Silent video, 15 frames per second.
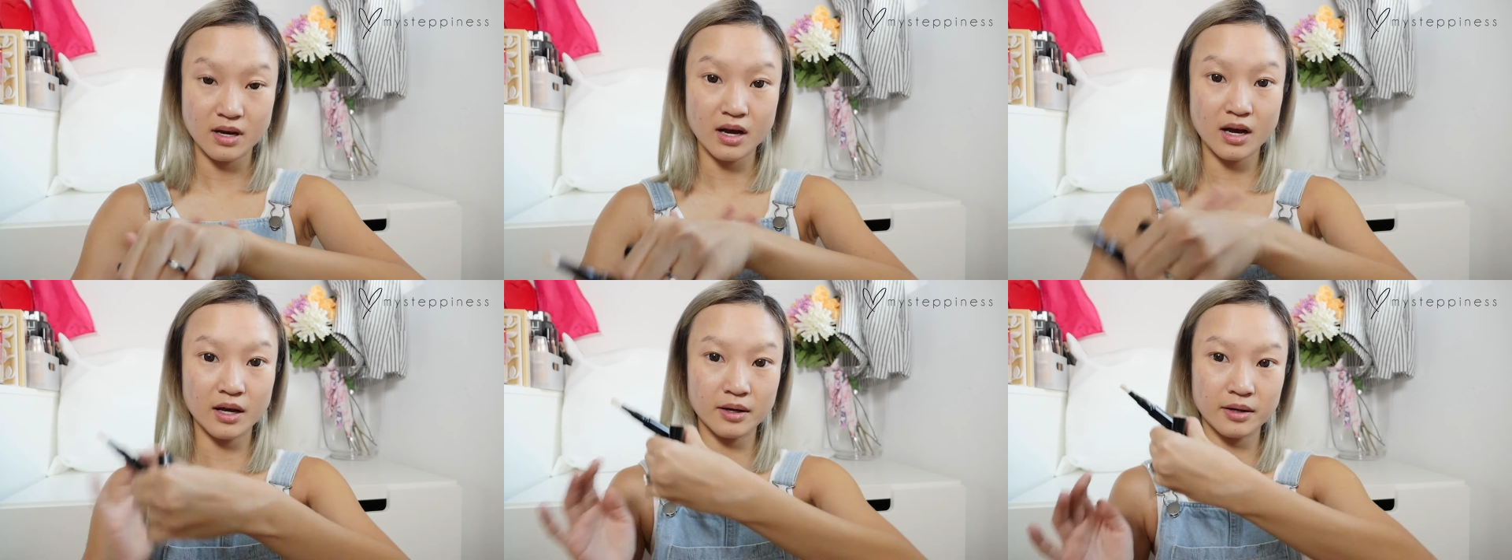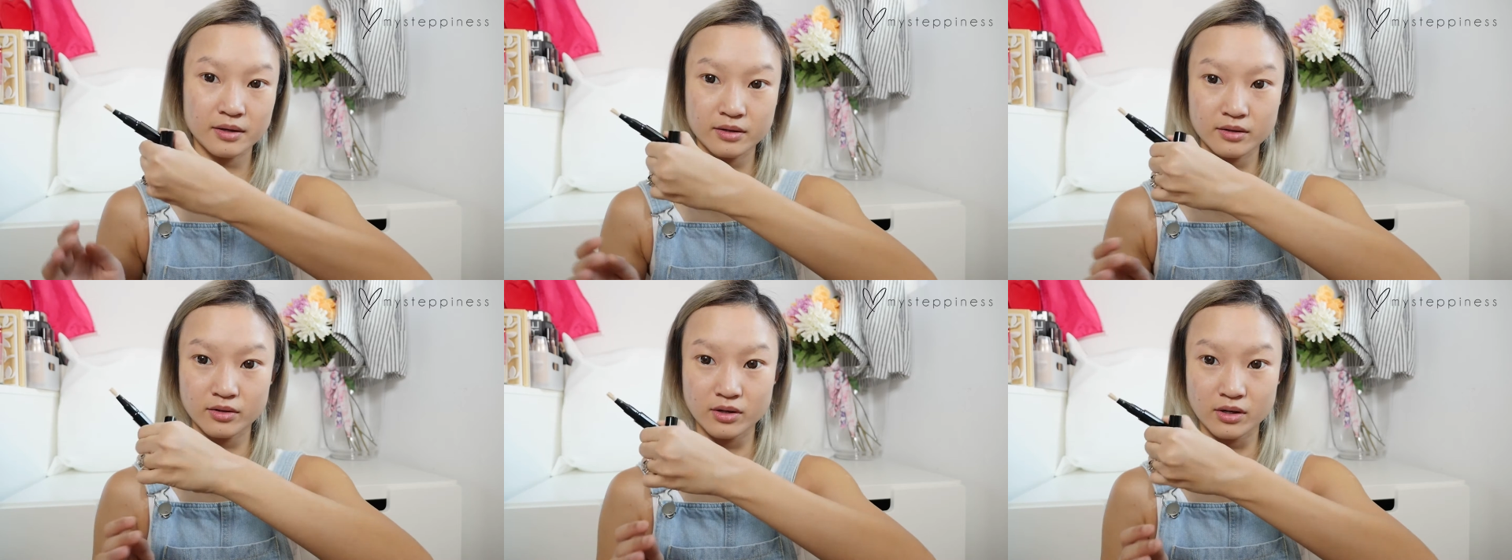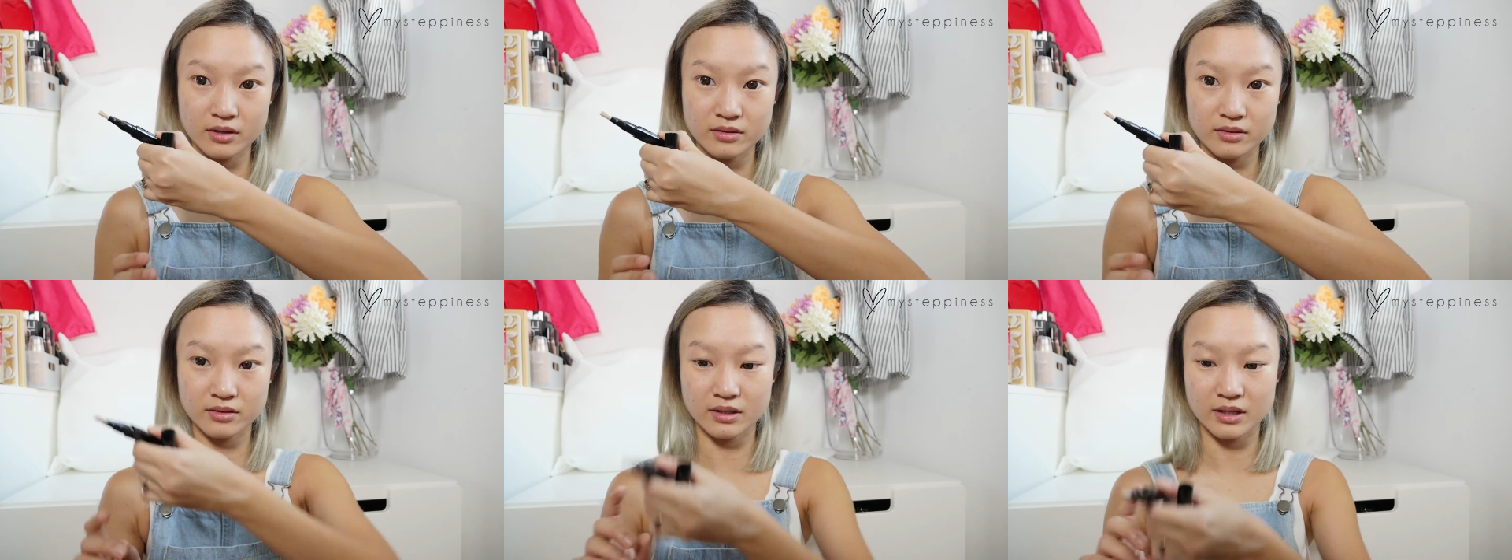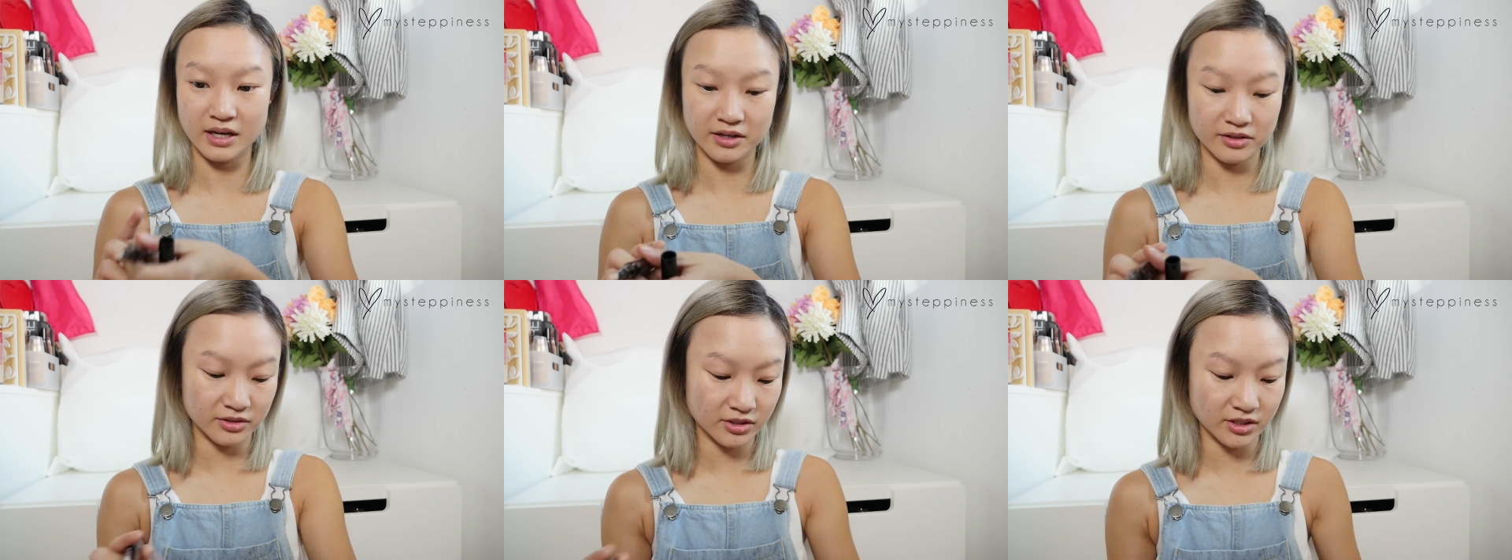I got the
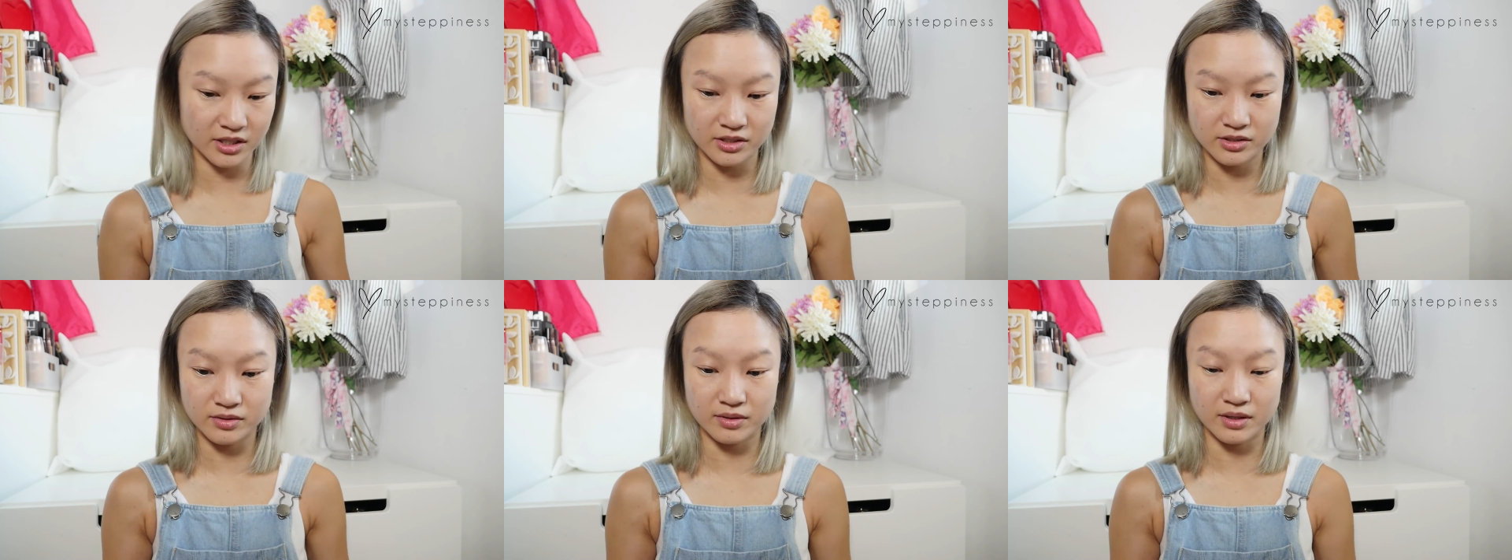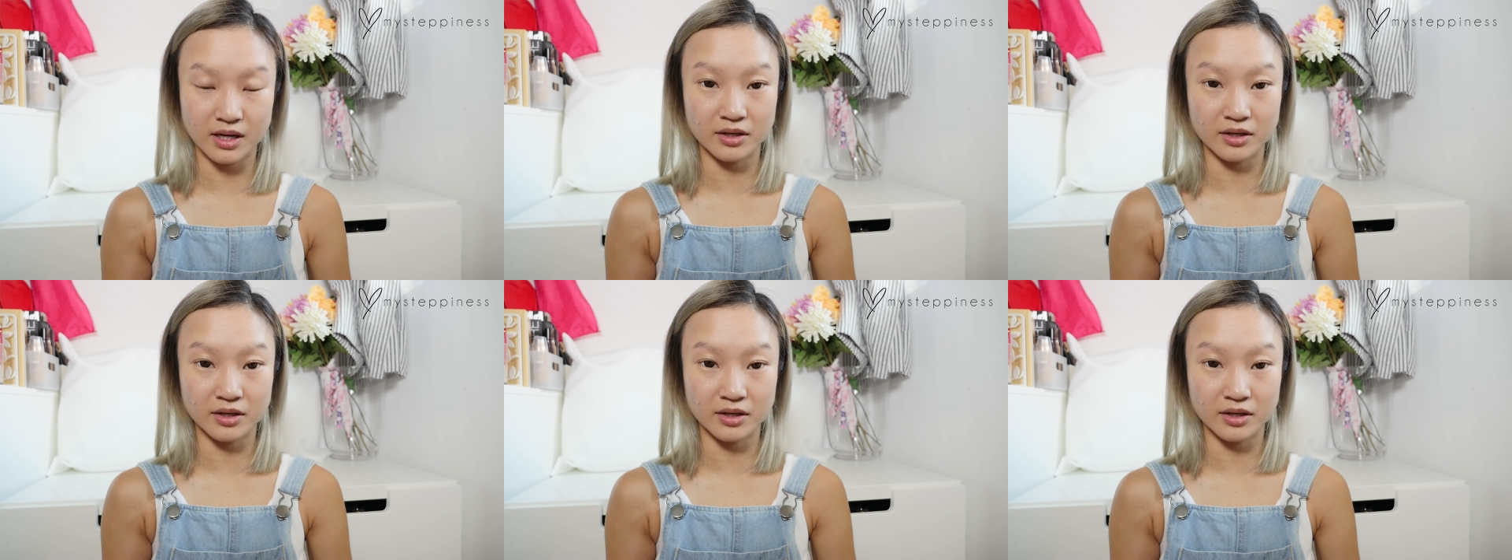lighter shade so that